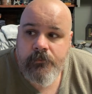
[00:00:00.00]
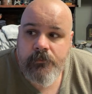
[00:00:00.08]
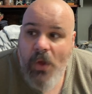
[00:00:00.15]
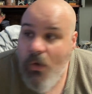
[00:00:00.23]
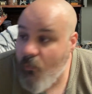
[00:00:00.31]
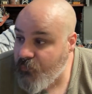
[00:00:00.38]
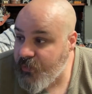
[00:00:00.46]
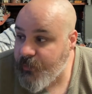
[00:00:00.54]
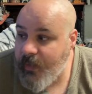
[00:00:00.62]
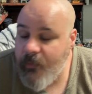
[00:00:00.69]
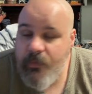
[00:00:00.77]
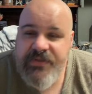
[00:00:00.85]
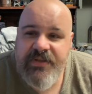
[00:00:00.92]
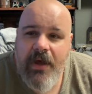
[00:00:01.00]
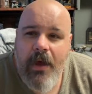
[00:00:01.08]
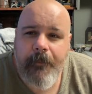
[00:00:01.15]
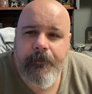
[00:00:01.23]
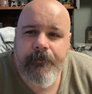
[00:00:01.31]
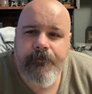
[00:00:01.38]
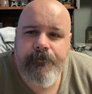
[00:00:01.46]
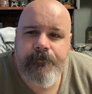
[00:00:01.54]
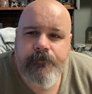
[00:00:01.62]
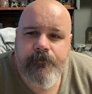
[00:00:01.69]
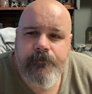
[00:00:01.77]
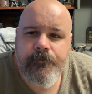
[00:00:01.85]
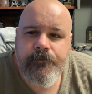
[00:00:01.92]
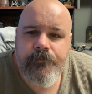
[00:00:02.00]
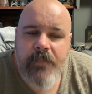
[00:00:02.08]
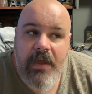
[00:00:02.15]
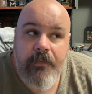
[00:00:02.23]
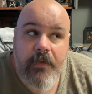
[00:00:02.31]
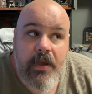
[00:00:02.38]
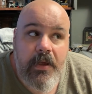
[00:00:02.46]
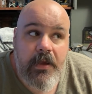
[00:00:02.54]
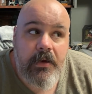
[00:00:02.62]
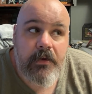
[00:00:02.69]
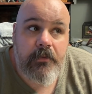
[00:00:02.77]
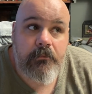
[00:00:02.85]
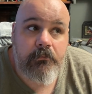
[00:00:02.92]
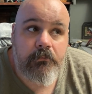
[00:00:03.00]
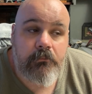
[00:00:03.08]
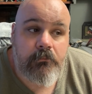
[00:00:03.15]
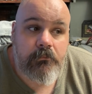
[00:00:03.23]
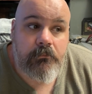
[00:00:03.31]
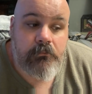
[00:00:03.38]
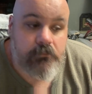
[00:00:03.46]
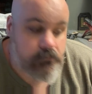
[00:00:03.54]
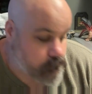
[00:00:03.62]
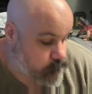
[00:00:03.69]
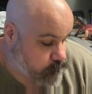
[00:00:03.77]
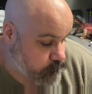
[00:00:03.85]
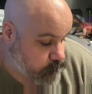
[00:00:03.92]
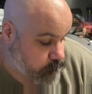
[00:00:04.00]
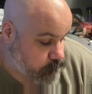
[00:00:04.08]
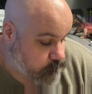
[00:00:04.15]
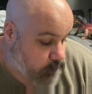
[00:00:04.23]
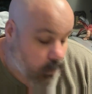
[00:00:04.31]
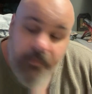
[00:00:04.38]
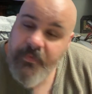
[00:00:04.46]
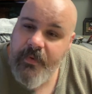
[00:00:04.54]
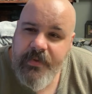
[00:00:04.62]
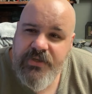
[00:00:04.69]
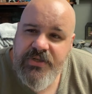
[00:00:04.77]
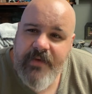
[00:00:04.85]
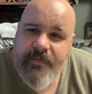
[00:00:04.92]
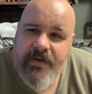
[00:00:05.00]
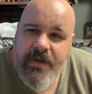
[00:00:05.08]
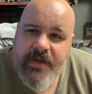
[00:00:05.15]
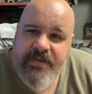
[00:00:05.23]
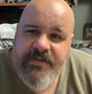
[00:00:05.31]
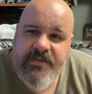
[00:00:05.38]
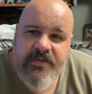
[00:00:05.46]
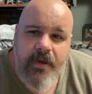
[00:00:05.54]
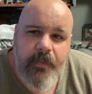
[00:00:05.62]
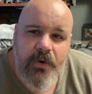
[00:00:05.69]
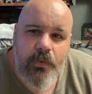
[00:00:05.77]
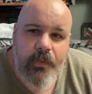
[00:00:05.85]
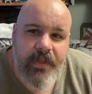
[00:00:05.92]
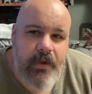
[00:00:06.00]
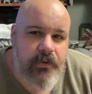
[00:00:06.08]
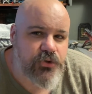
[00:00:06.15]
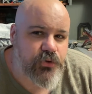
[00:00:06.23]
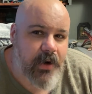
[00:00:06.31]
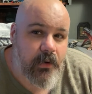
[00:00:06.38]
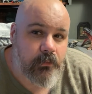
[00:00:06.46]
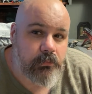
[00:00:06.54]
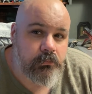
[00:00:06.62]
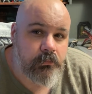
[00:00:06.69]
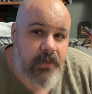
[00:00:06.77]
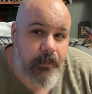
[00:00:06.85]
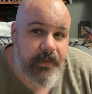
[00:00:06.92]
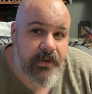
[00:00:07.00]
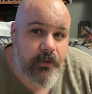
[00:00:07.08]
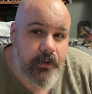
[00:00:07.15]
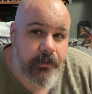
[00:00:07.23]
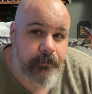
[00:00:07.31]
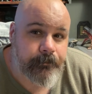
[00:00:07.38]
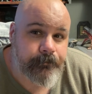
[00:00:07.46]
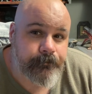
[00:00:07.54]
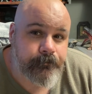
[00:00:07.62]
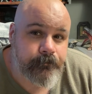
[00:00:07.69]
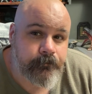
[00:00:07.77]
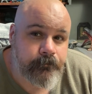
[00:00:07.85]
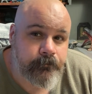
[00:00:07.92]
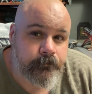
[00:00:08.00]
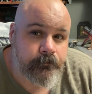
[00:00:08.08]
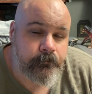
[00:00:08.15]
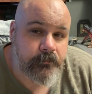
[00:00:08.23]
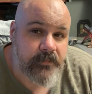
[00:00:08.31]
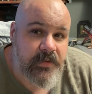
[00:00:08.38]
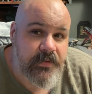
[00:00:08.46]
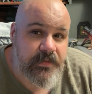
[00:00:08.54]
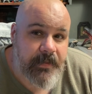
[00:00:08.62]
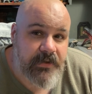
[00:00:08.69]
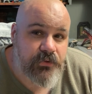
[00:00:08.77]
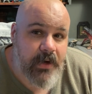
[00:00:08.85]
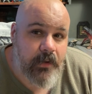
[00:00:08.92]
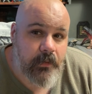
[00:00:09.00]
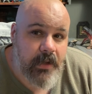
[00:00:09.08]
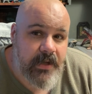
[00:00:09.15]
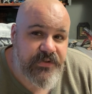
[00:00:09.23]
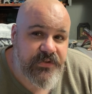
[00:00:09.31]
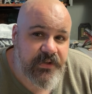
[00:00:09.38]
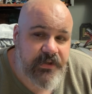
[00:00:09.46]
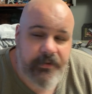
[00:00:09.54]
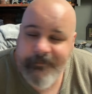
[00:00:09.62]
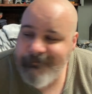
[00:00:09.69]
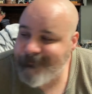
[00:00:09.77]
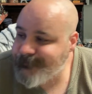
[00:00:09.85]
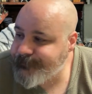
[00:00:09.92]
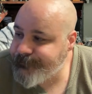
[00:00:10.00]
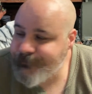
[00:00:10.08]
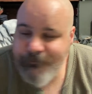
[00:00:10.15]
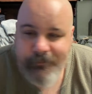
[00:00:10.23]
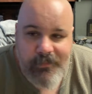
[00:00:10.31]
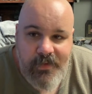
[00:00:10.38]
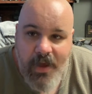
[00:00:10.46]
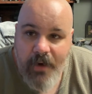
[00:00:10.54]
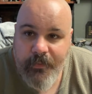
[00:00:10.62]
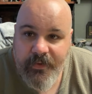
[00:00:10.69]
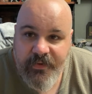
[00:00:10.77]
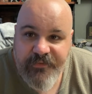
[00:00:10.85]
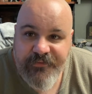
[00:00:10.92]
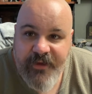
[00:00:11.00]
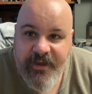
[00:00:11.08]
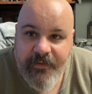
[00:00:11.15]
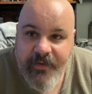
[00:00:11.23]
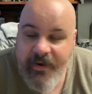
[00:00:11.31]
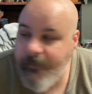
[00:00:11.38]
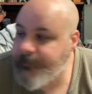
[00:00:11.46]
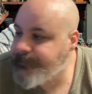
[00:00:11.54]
hopefully the rain will stop, and then hopefully we just have a nice summer without a drought. That'd be good. There was a big drought last year. Not really a fan of that.